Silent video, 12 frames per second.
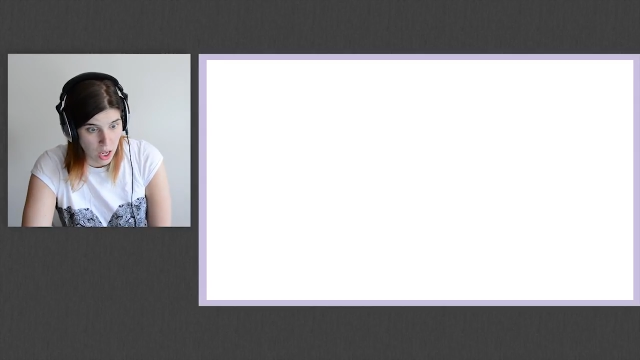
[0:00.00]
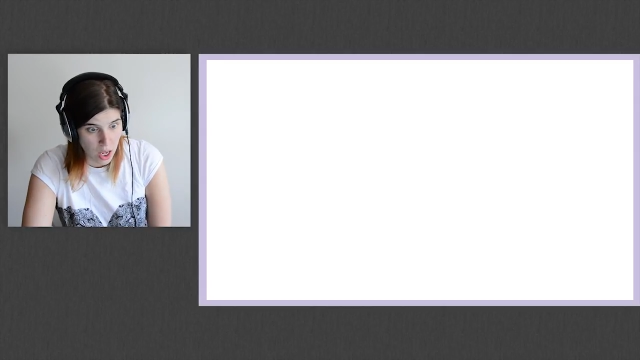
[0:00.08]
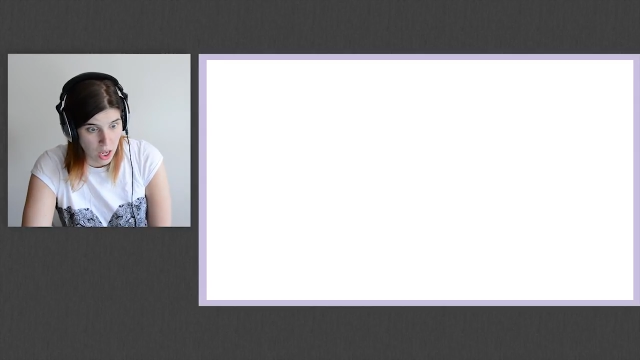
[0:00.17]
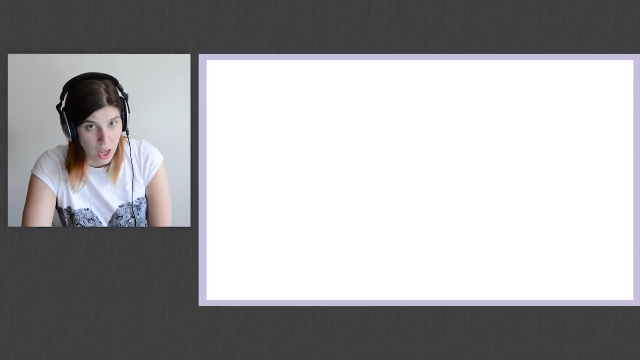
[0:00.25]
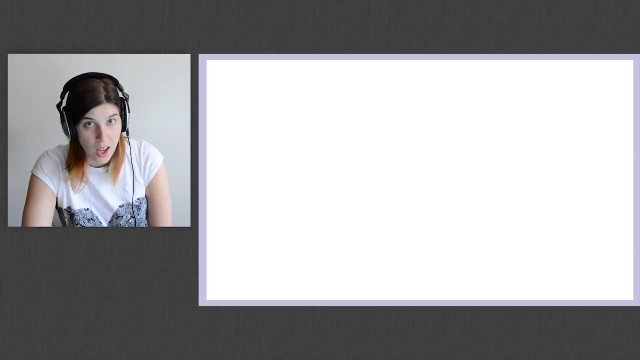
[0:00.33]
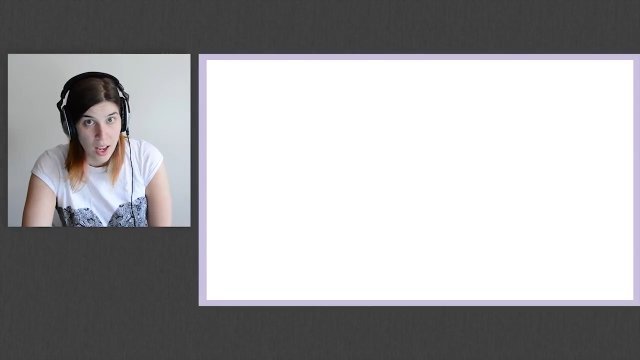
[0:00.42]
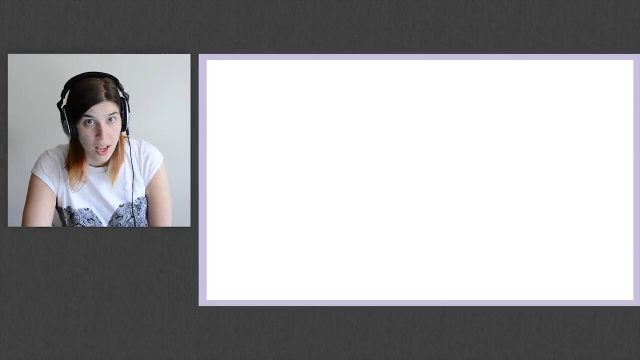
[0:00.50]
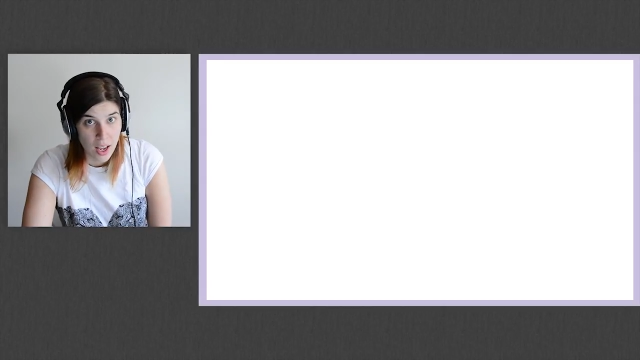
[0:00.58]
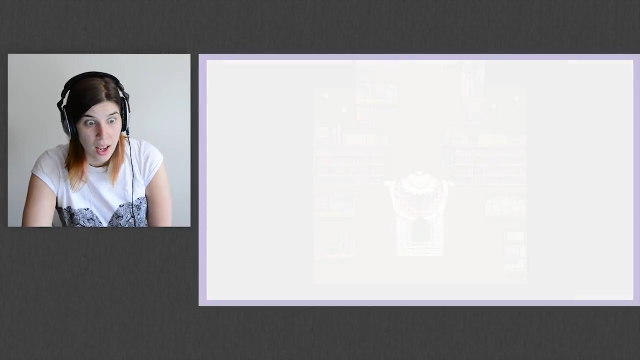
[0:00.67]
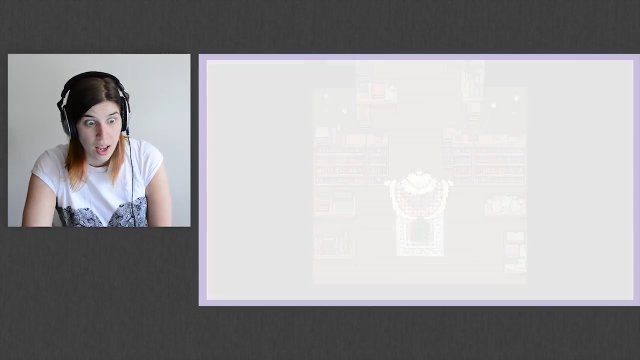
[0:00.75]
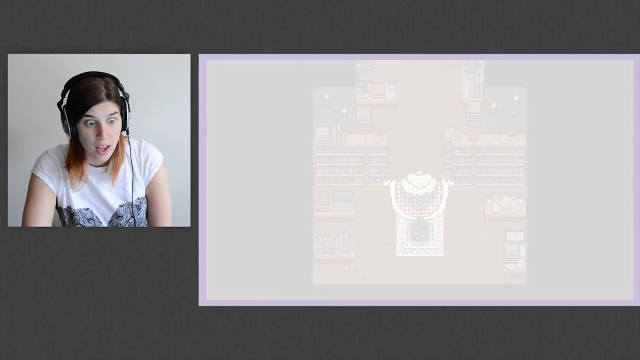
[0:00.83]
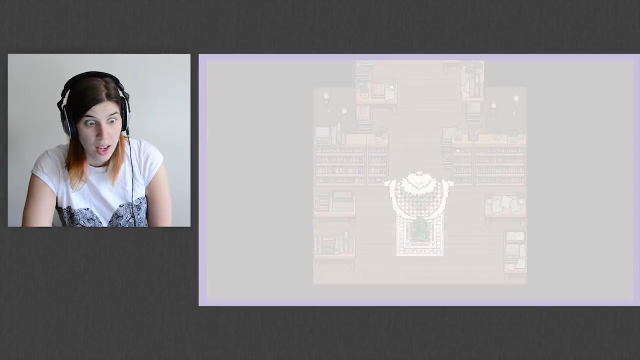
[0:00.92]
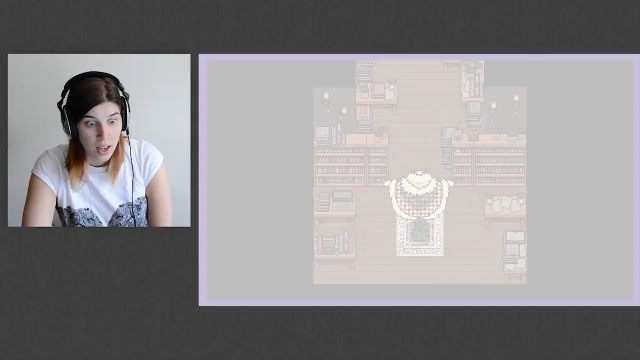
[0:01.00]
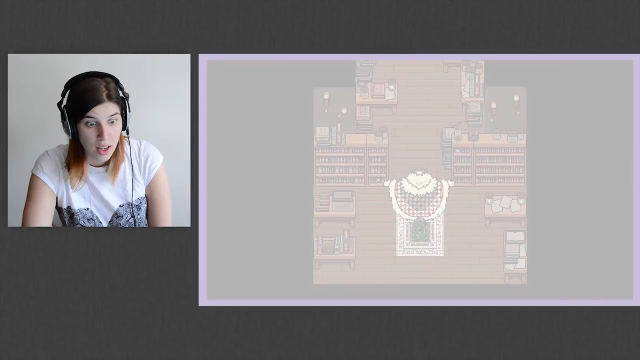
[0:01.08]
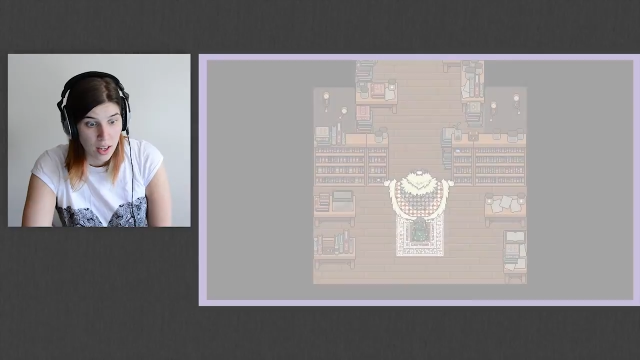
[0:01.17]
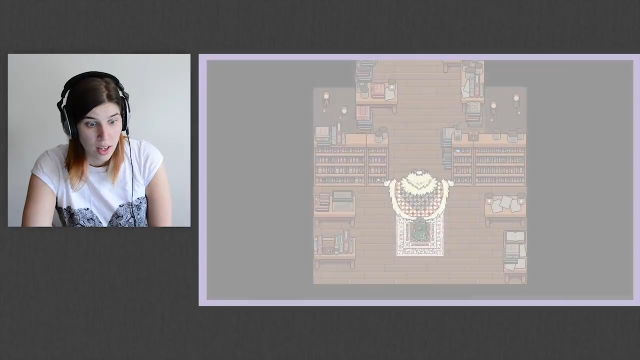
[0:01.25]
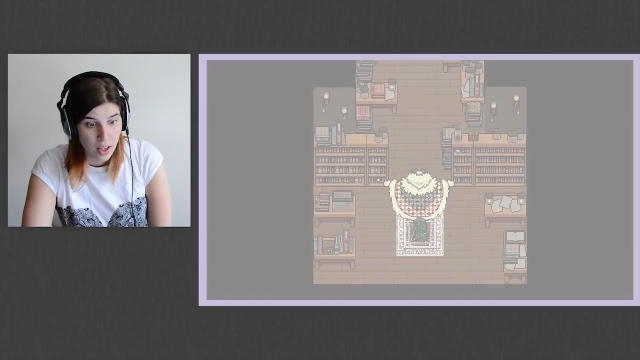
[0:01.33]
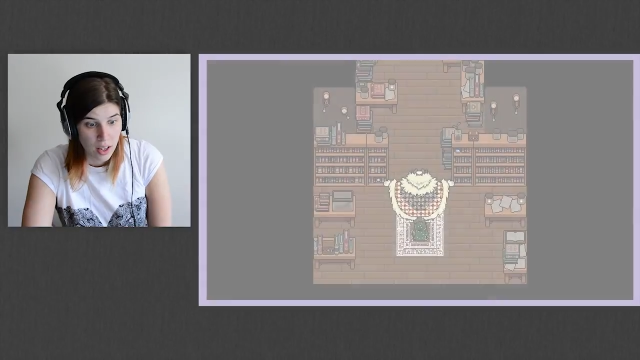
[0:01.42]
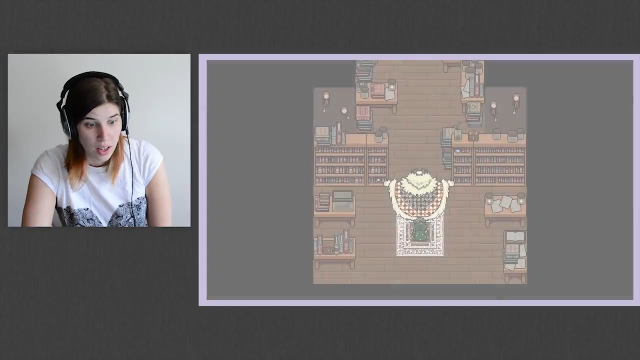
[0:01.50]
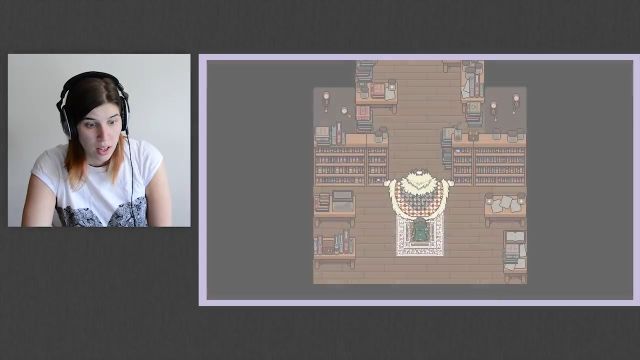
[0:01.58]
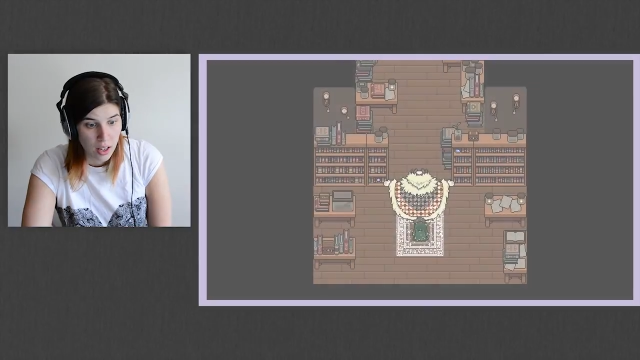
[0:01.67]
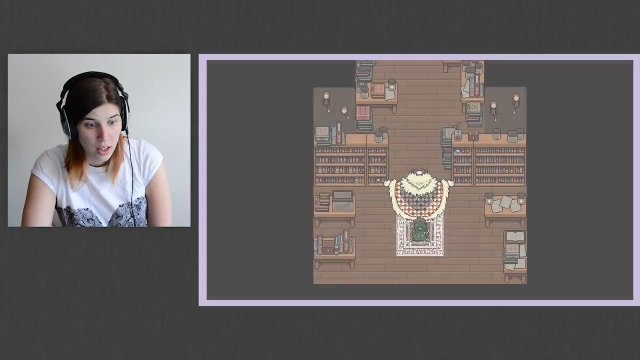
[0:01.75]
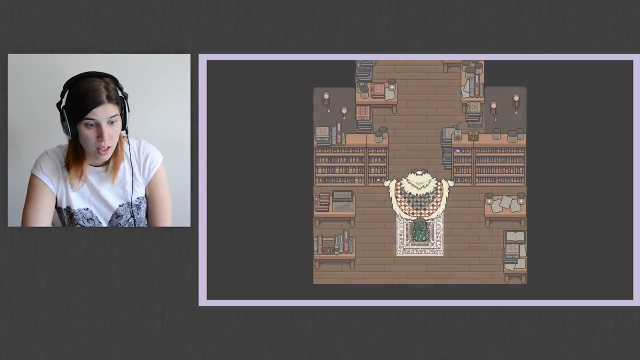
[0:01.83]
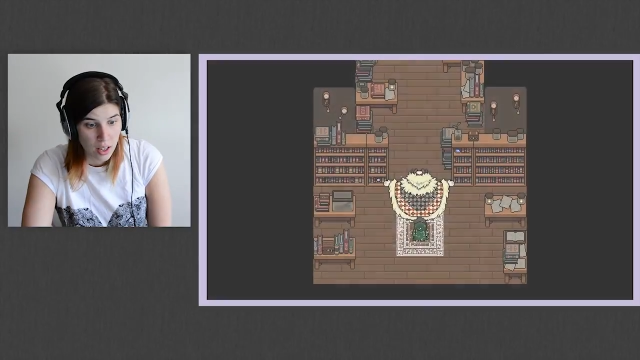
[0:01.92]

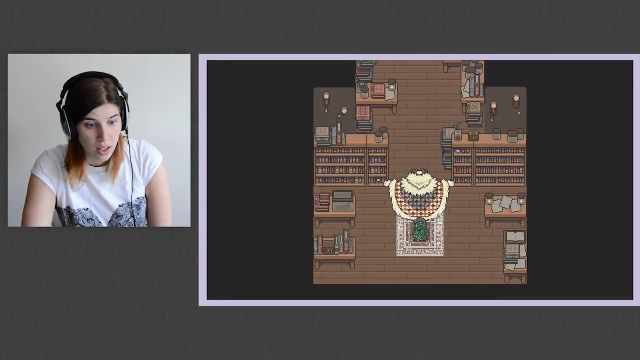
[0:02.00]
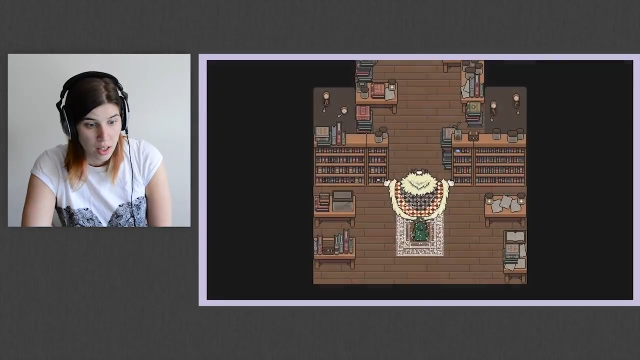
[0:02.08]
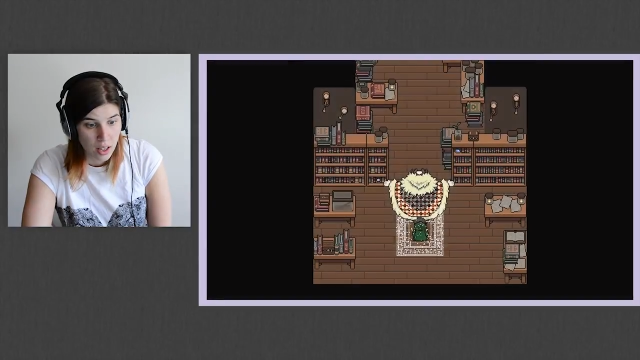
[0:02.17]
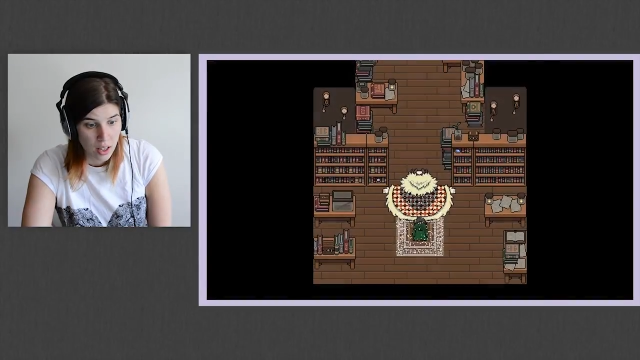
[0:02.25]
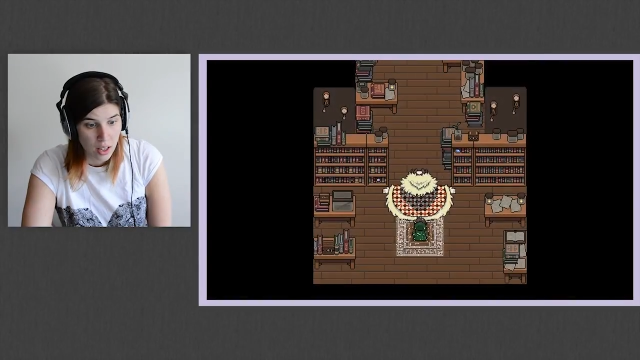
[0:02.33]
No one is speaking in this clip.